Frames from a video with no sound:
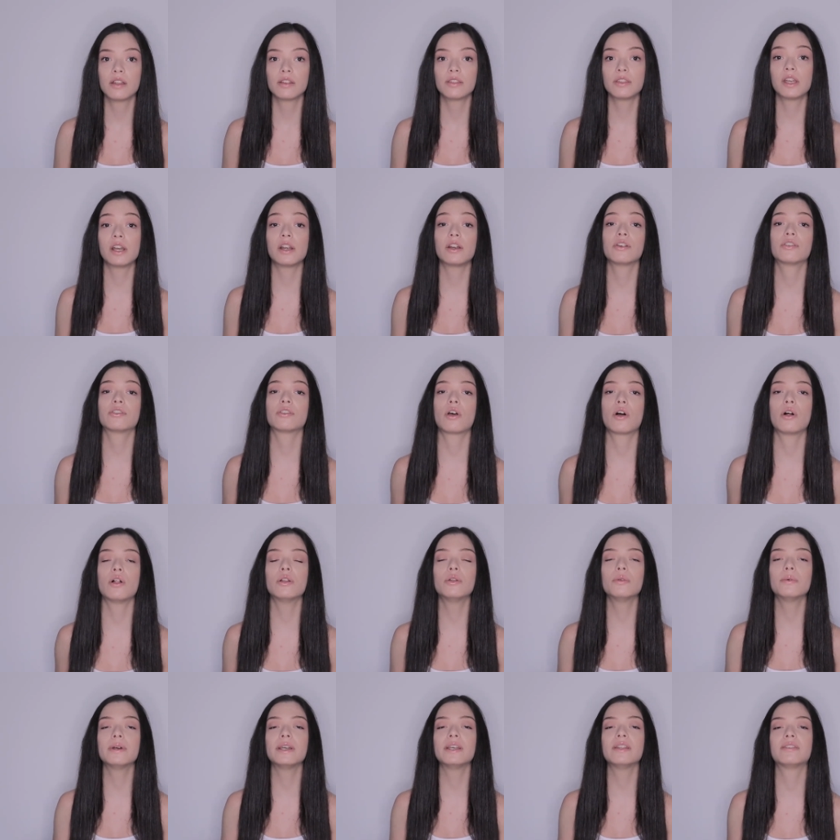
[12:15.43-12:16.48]
There is
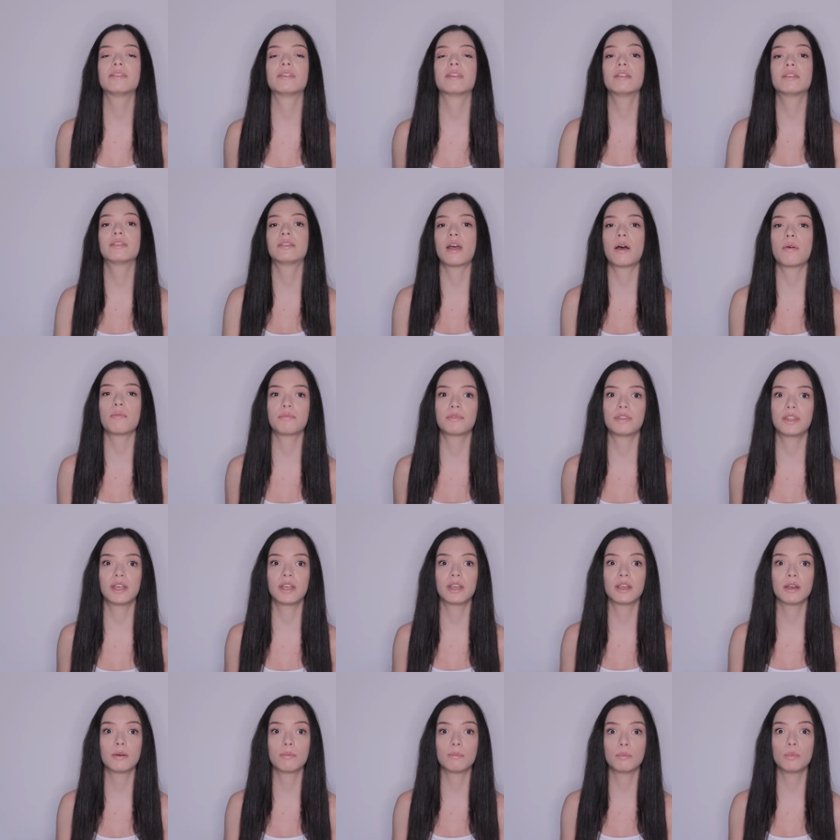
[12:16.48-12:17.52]
always
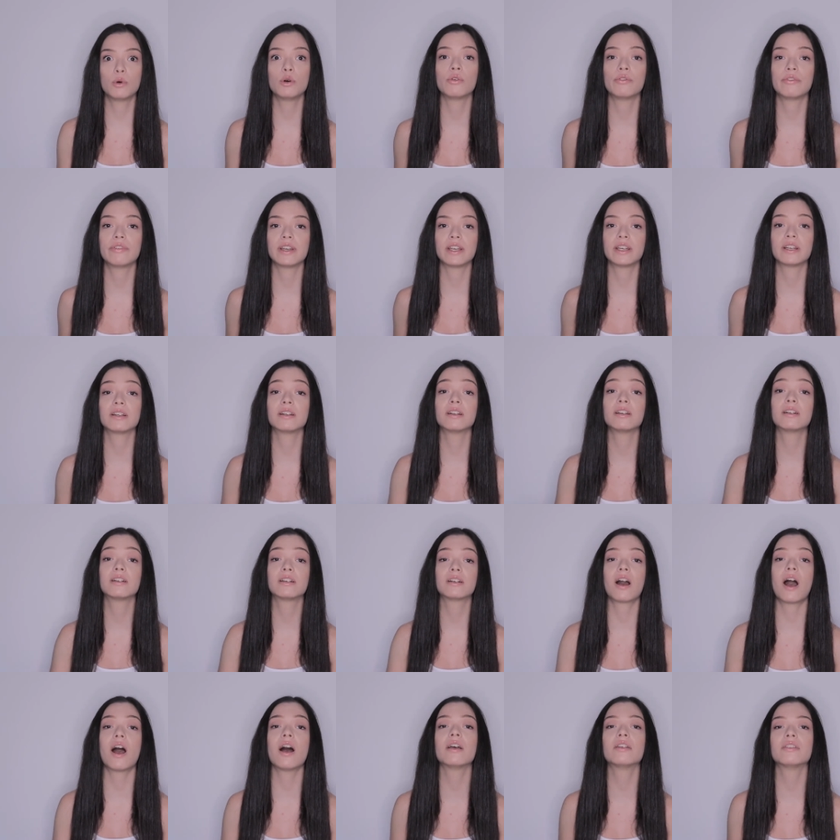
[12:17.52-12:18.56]
something moving
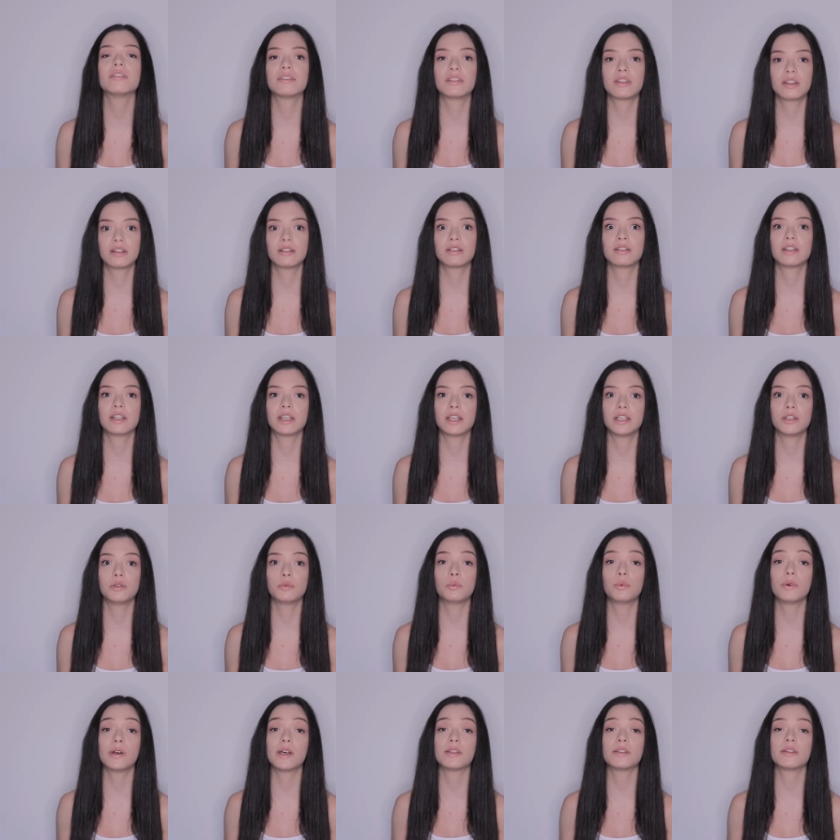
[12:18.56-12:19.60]
constantly,
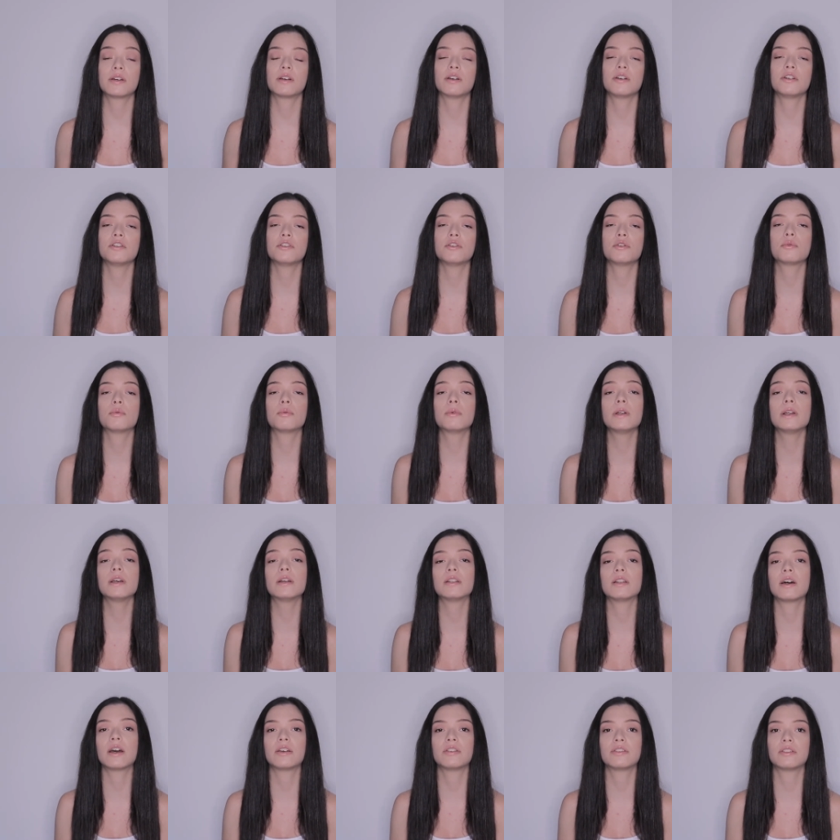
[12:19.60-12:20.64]
whether you
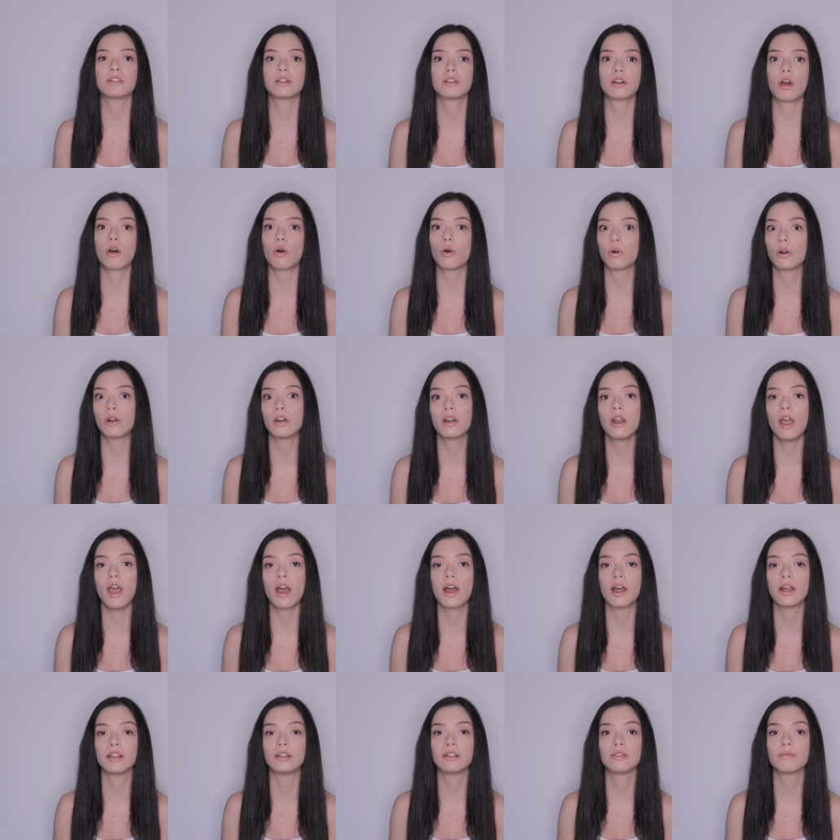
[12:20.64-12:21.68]
realize it or
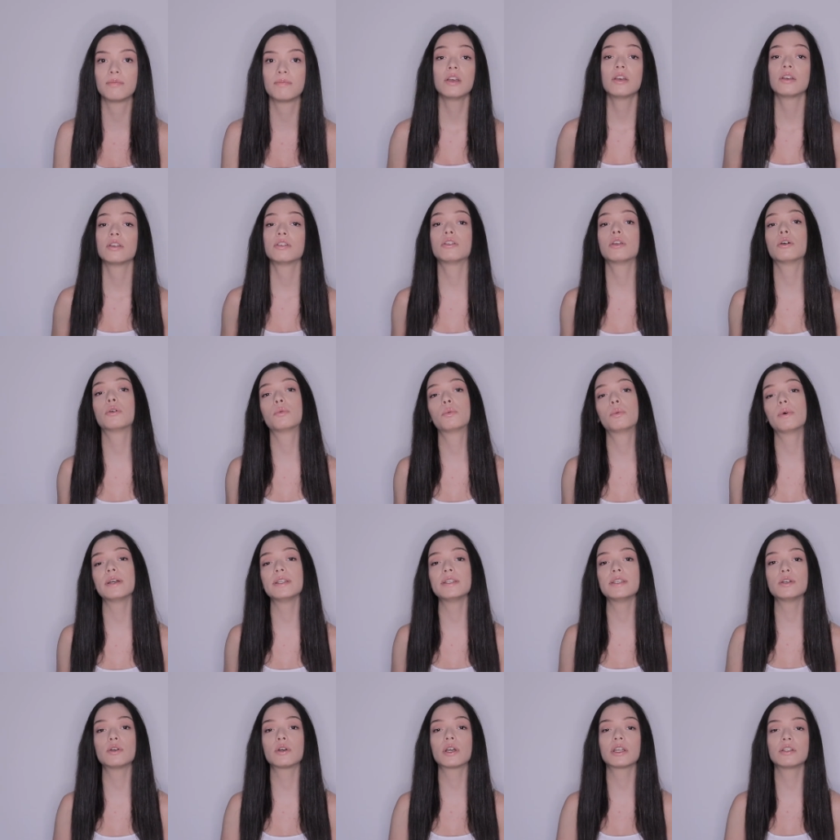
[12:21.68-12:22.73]
not. So
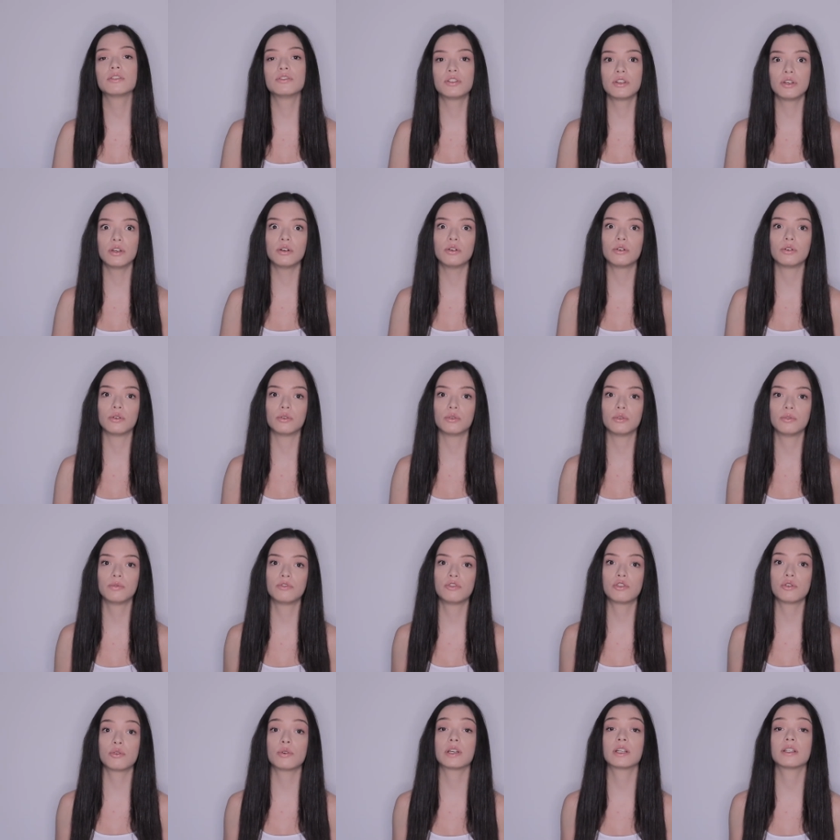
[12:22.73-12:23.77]
what you can do
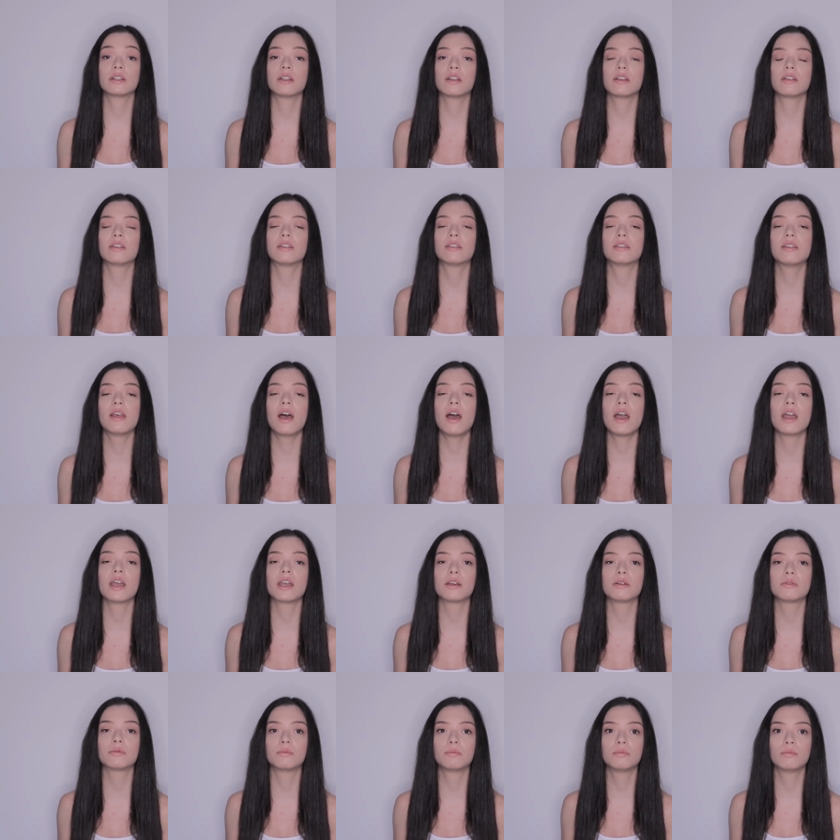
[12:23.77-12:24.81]
during this
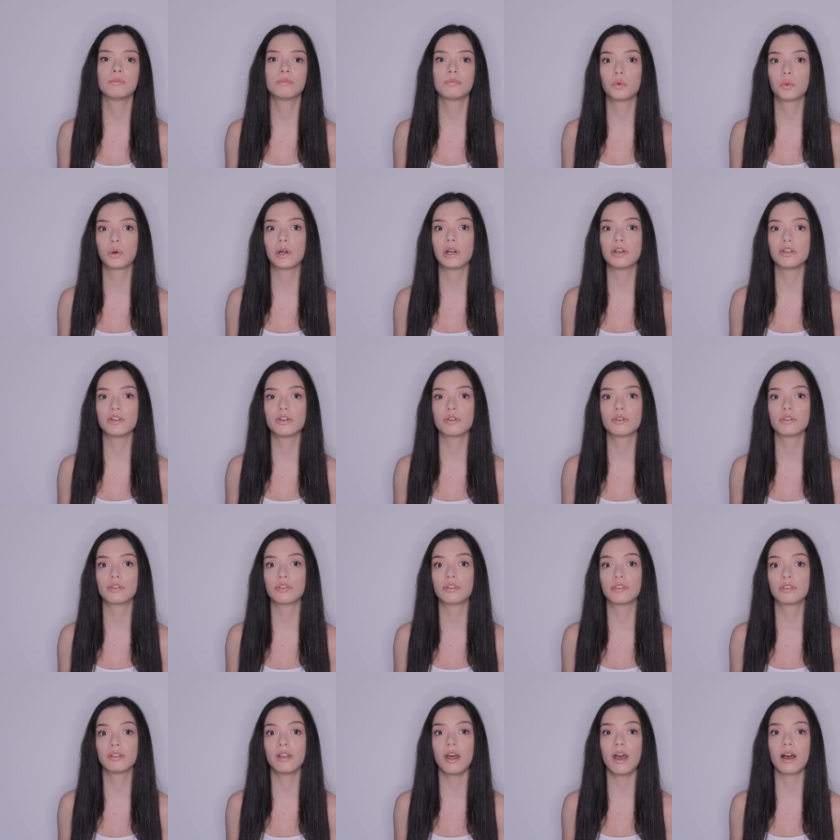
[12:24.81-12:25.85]
time where you're
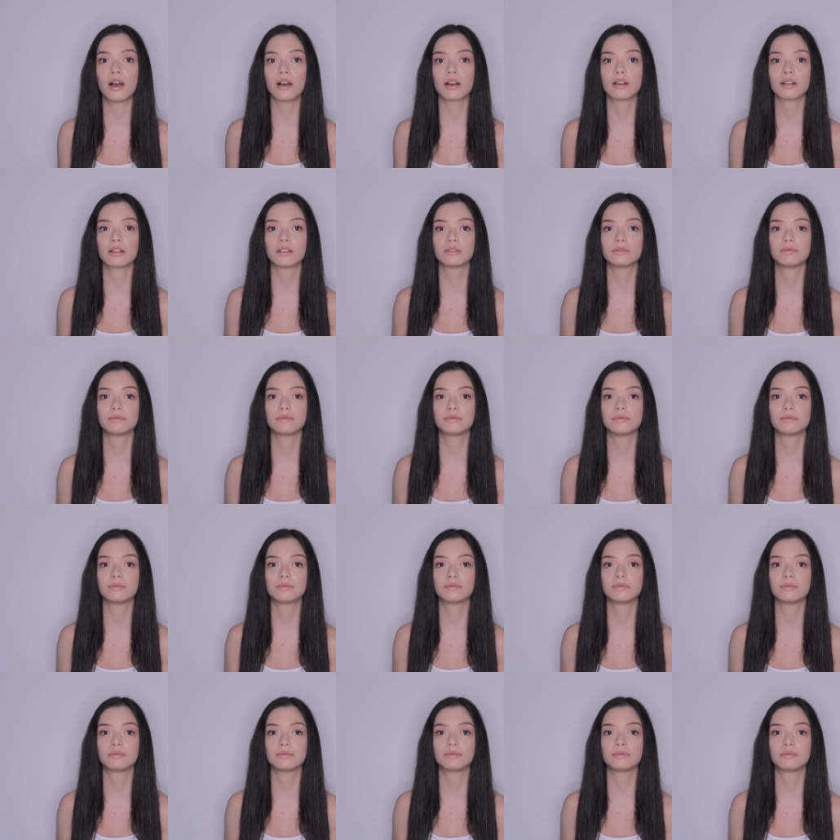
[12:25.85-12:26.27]
stuck,